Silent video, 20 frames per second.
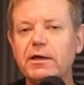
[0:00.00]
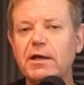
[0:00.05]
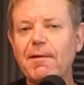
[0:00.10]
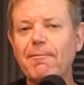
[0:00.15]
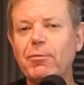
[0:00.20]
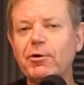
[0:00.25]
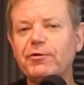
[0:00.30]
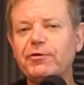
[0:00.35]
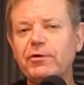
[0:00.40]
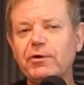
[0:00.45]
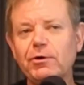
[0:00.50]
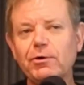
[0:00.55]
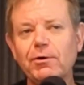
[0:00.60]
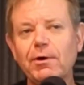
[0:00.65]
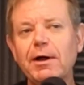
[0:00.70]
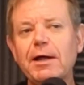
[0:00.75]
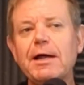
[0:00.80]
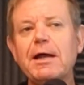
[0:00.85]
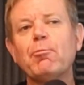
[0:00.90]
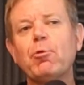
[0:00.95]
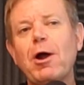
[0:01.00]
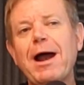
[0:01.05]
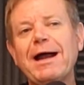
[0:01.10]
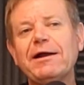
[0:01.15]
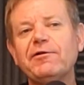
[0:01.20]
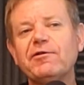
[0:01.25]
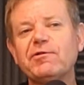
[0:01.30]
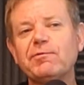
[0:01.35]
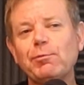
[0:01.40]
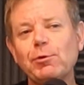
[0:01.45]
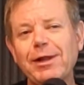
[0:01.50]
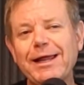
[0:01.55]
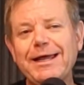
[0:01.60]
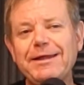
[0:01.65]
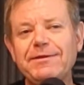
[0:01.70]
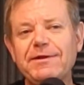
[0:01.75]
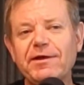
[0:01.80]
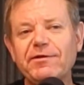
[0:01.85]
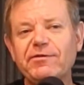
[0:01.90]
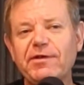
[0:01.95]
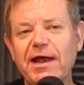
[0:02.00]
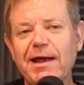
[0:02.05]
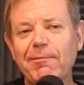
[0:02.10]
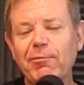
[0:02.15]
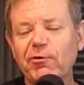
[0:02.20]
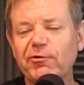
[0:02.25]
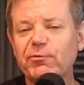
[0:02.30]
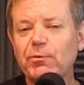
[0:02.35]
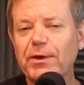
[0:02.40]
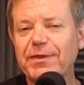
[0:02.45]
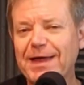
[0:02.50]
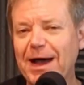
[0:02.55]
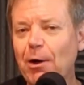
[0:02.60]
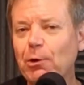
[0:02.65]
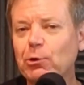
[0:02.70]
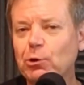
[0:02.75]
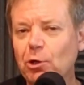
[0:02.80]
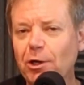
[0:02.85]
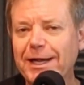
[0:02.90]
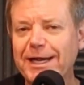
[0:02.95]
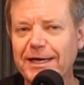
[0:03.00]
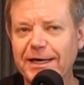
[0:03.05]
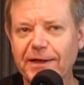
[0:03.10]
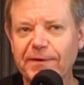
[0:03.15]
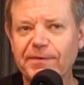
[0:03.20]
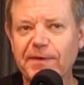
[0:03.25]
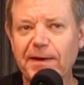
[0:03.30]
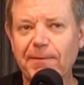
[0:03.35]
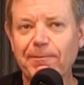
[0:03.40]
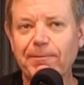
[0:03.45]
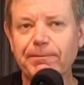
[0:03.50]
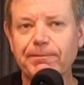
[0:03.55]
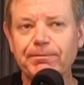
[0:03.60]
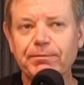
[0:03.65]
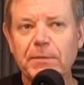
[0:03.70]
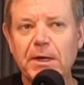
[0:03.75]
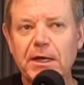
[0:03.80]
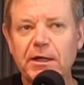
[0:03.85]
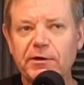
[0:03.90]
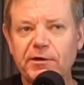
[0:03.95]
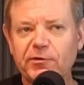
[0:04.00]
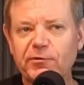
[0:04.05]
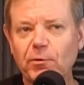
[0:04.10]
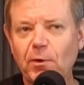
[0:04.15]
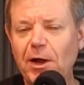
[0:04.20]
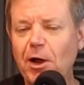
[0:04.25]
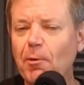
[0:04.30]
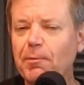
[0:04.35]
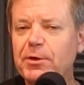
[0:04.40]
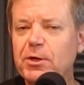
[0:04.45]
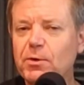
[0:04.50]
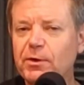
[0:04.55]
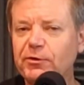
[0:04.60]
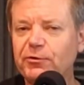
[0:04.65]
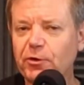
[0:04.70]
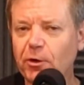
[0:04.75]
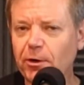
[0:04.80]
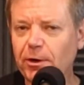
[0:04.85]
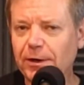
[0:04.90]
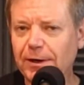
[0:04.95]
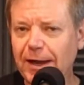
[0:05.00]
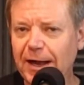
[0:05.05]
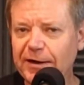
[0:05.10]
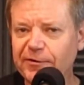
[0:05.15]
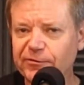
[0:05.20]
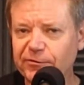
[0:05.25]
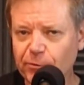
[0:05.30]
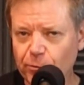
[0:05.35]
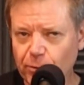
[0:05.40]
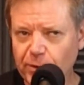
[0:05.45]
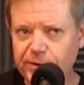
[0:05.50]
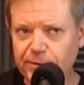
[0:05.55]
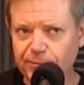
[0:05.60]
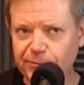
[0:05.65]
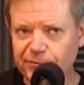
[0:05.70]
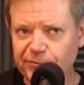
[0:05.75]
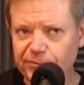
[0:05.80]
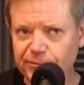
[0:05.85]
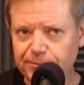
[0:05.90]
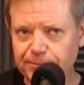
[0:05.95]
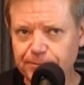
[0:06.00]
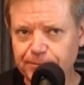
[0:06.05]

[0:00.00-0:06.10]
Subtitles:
Number 2, practice playing the examples without looking at them. This will help you internalize the rhythms.